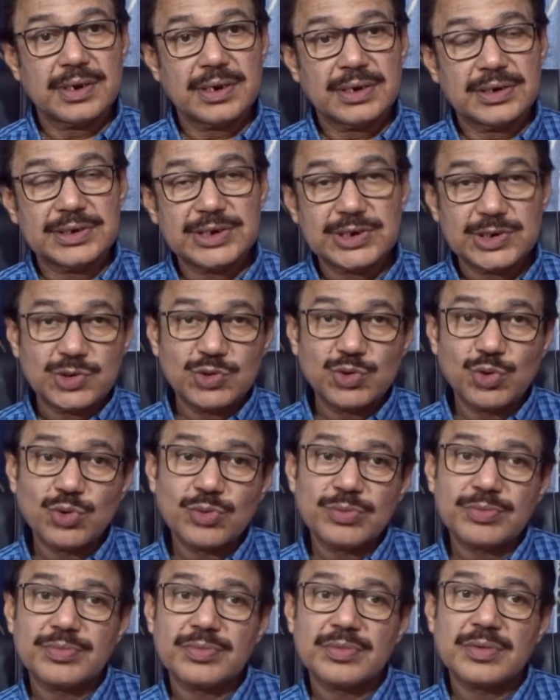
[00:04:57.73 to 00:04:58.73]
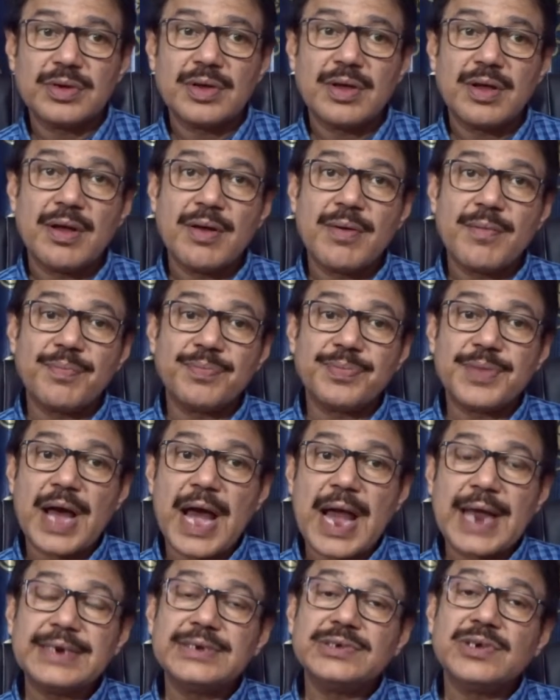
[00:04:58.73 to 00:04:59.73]
Did you know The
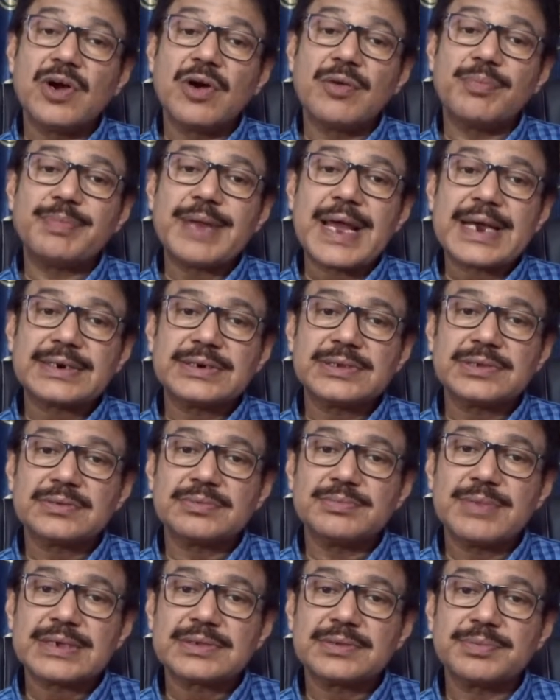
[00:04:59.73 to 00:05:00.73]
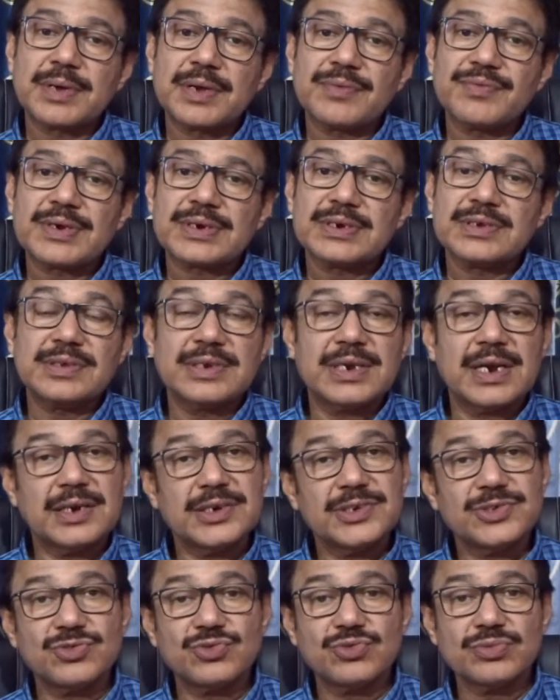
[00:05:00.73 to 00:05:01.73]
idea of practice makes perfect is really
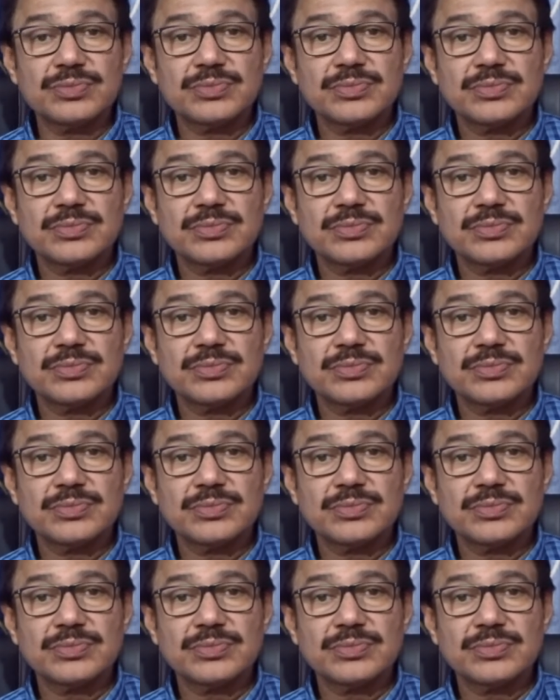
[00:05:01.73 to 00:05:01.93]
true.